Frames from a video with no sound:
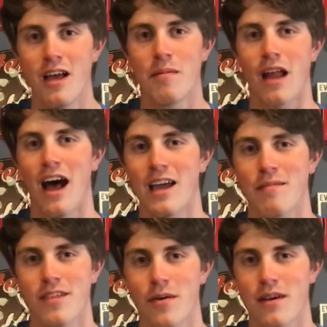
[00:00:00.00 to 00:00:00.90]
But I am
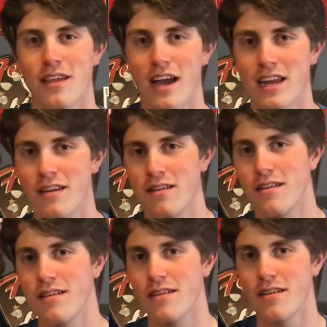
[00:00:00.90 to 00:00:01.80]
so excited
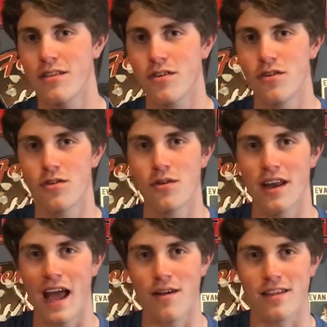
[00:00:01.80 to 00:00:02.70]
to
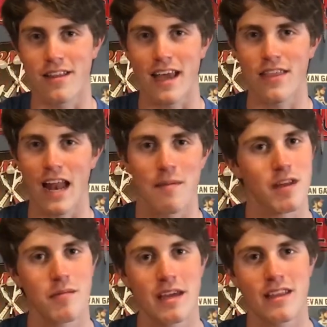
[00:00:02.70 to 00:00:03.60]
announce and say that I'm
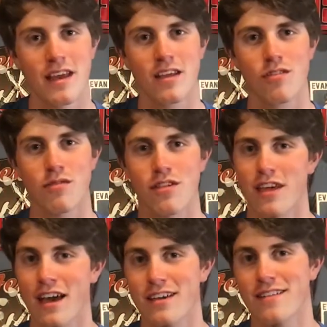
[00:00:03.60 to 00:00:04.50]
going to be attending Georgia
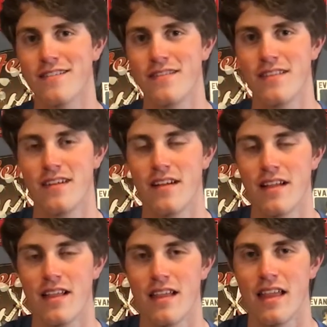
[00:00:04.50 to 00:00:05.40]
Tech.
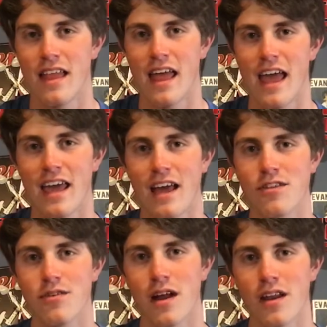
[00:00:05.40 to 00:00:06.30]
And I
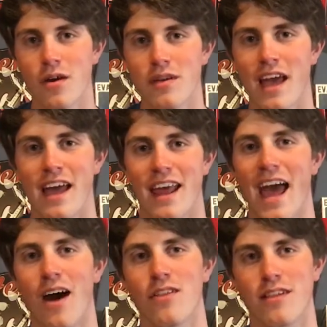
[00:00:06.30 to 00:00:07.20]
do not know yet
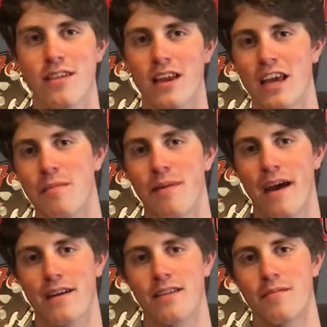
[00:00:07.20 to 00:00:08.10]
how this is going to
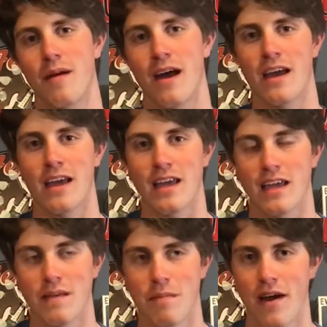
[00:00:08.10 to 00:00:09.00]
impact
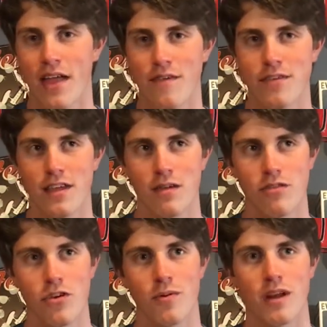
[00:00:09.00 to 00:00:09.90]
my life as a
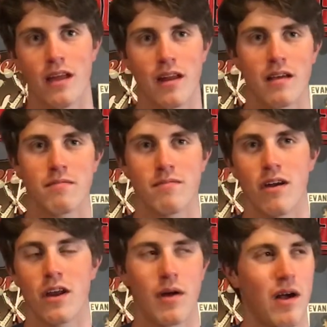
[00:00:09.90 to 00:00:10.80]
YouTuber, and
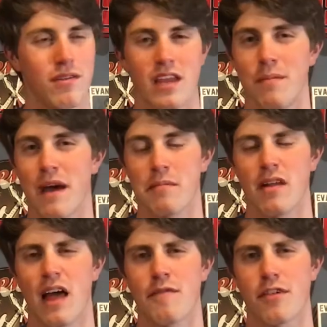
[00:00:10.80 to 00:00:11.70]
I know how it's going to impact my
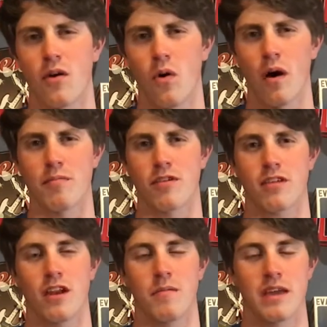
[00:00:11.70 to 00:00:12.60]
life as a whole. I'm
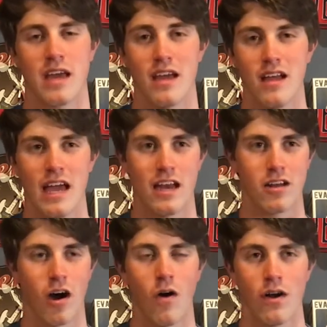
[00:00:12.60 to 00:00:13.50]
just going to be in
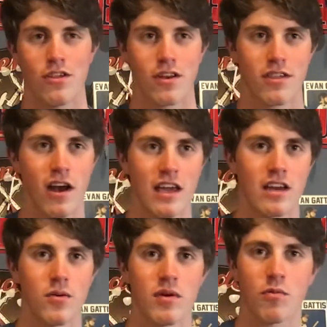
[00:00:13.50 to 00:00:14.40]
college and studying
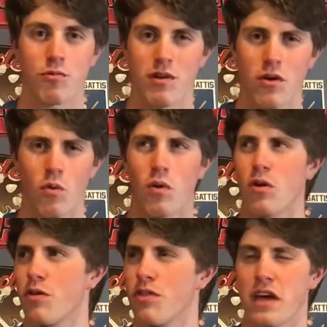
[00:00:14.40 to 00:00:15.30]
and doing real
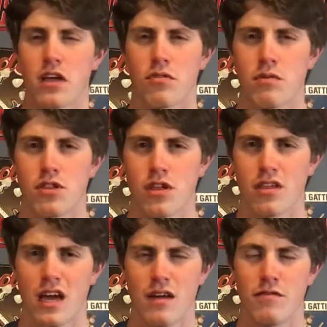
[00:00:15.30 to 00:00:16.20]
world things, which is
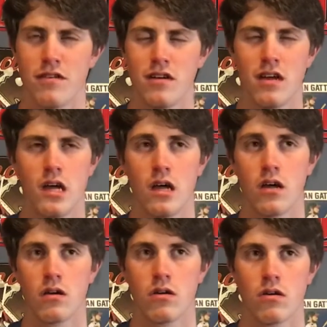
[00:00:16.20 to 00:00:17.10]
kind of
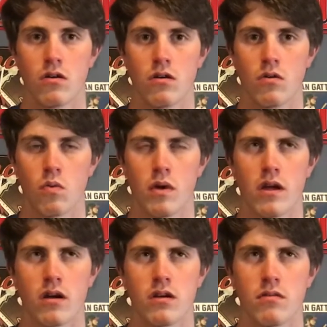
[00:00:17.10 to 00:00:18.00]

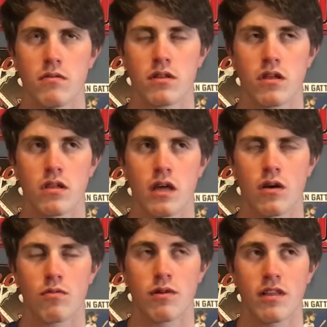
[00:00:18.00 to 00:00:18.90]
weird, which is kind
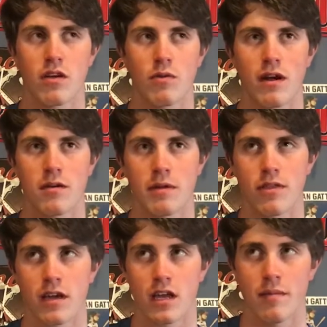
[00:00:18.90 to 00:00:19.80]
of really weird to be
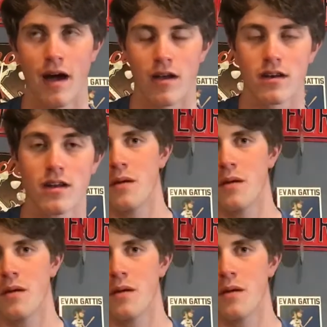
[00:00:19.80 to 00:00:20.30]
thinking about.